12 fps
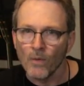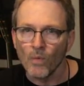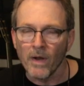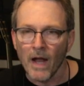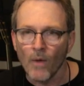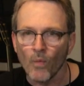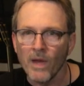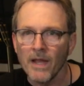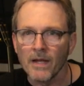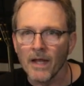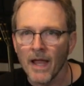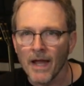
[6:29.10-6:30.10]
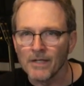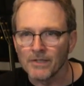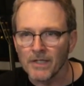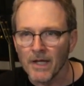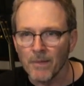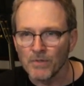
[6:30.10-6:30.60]
When I
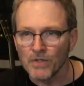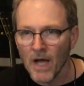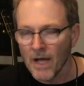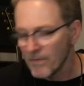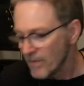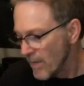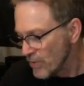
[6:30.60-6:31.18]
re-engage the Hipshot